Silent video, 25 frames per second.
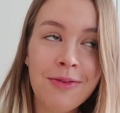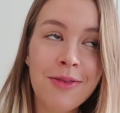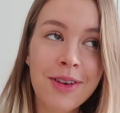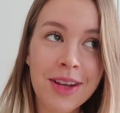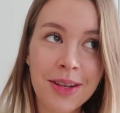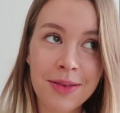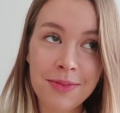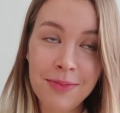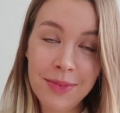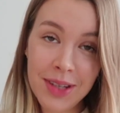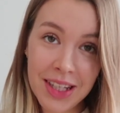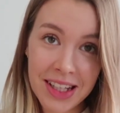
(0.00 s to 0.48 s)

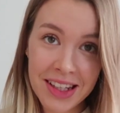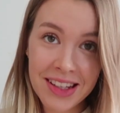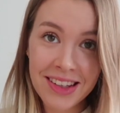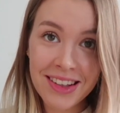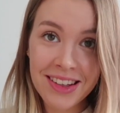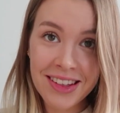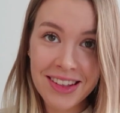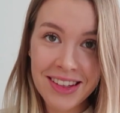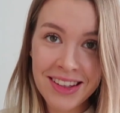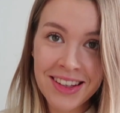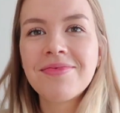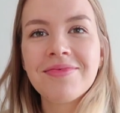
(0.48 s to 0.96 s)
with me.
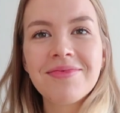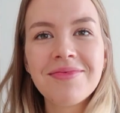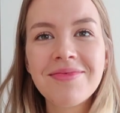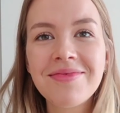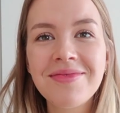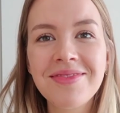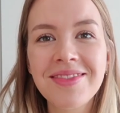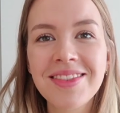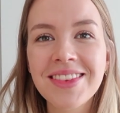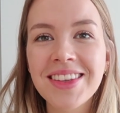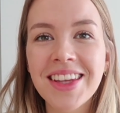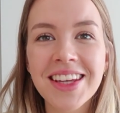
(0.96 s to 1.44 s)

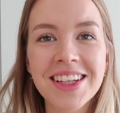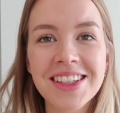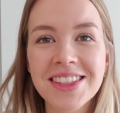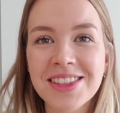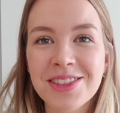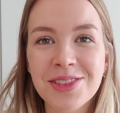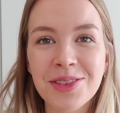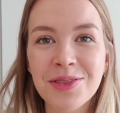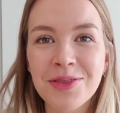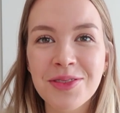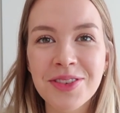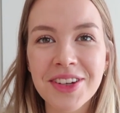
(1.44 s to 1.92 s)

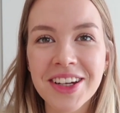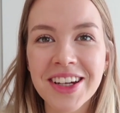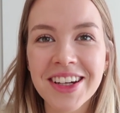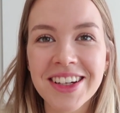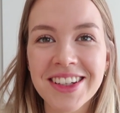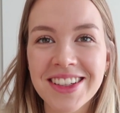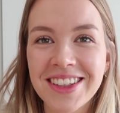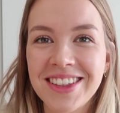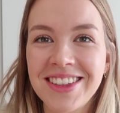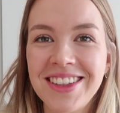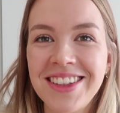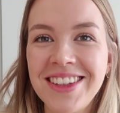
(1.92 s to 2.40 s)
That's so weird.
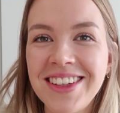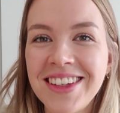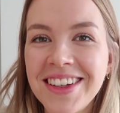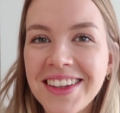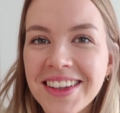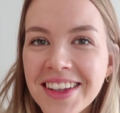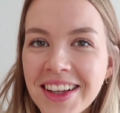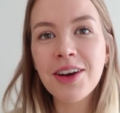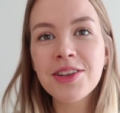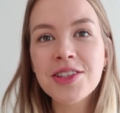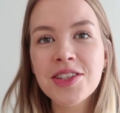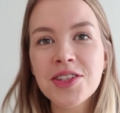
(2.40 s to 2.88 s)

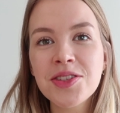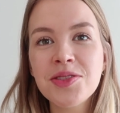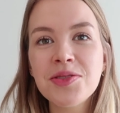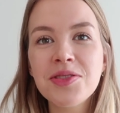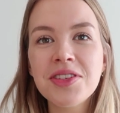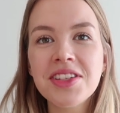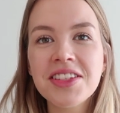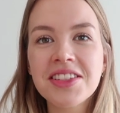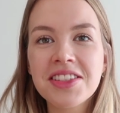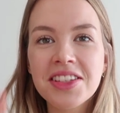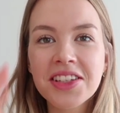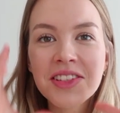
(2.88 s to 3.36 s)
How to
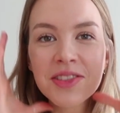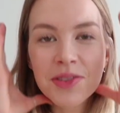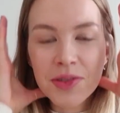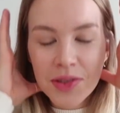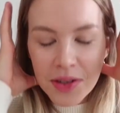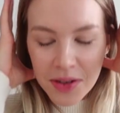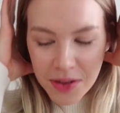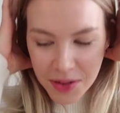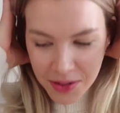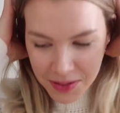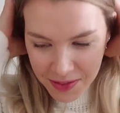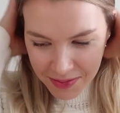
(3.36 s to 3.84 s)
do this
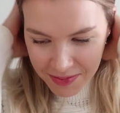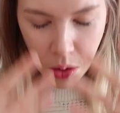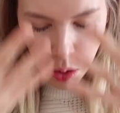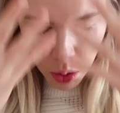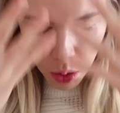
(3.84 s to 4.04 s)
intro?